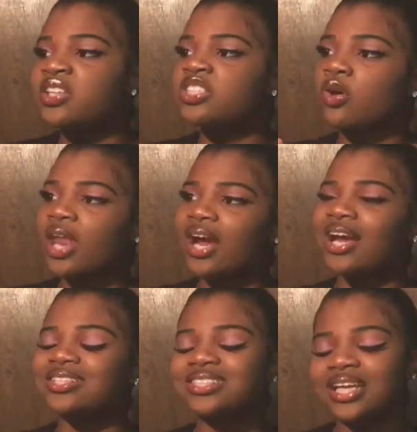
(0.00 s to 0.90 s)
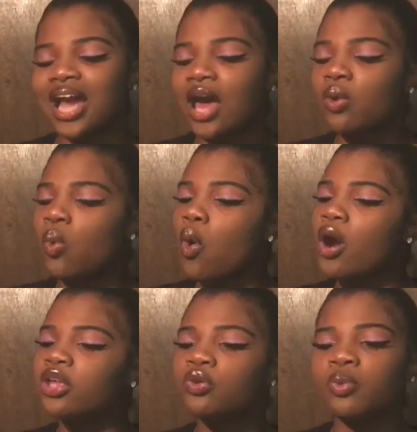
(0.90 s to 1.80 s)
So like I said, I don't
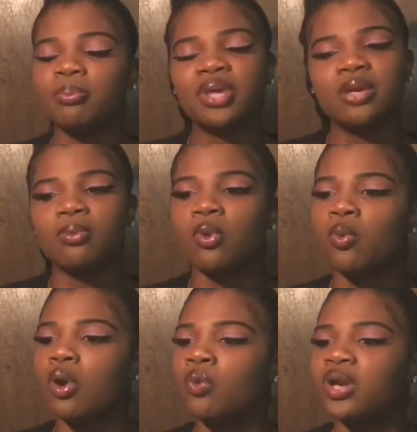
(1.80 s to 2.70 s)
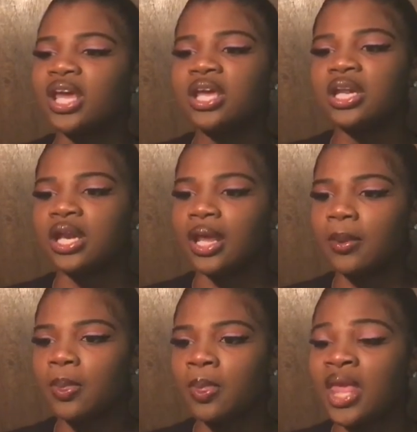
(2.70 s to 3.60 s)
argue with people on, on the internet.